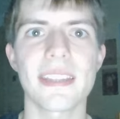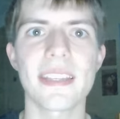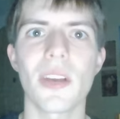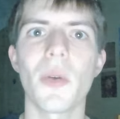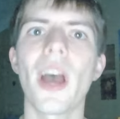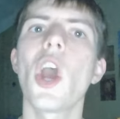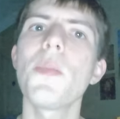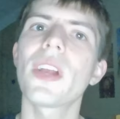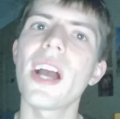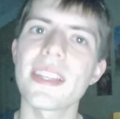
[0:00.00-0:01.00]
So I hope
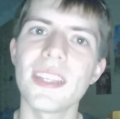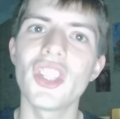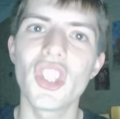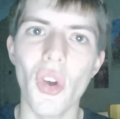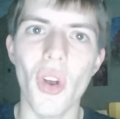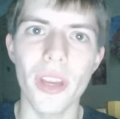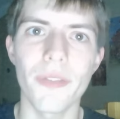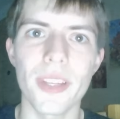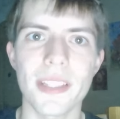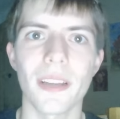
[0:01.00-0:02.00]
you guys enjoyed
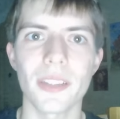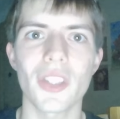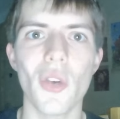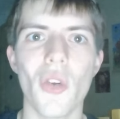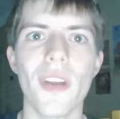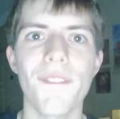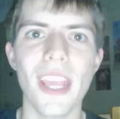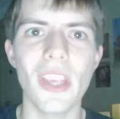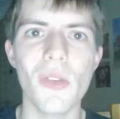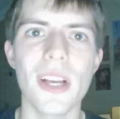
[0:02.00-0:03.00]
this little story.
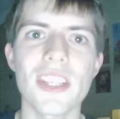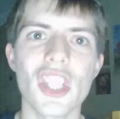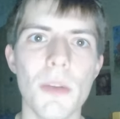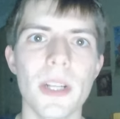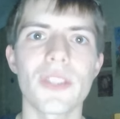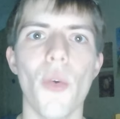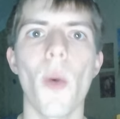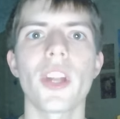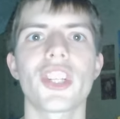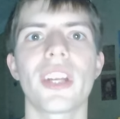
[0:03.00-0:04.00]
Thank you guys so much for
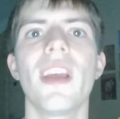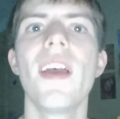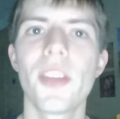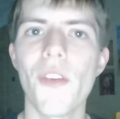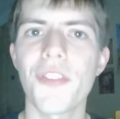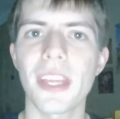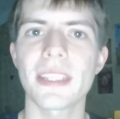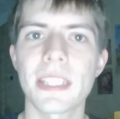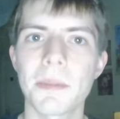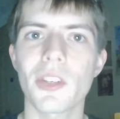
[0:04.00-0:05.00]
watching. Don't forget
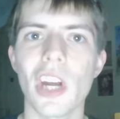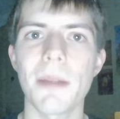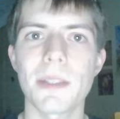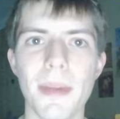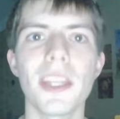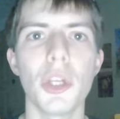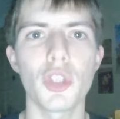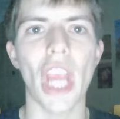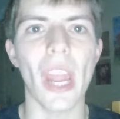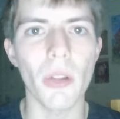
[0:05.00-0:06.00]
to subscribe to my new
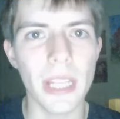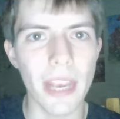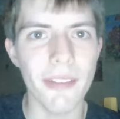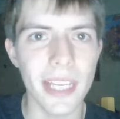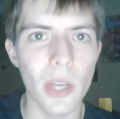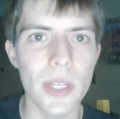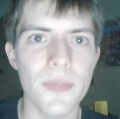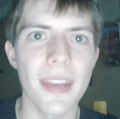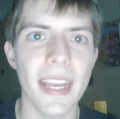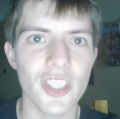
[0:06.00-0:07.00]
channel, Geraint Lewis,
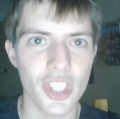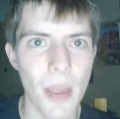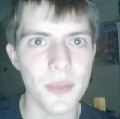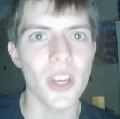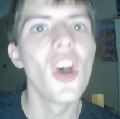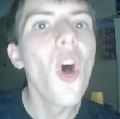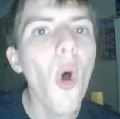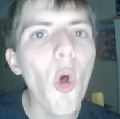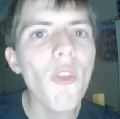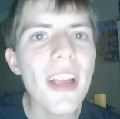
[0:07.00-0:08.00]
the next chapter.
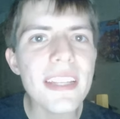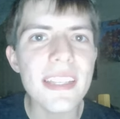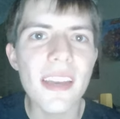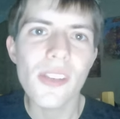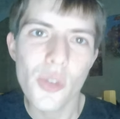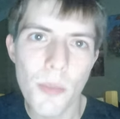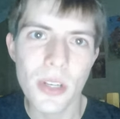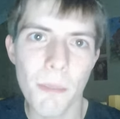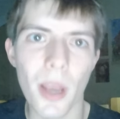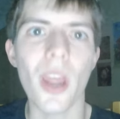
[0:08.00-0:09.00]
All that's in the
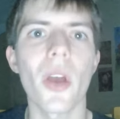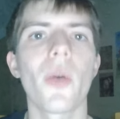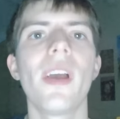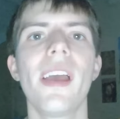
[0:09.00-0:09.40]
description below.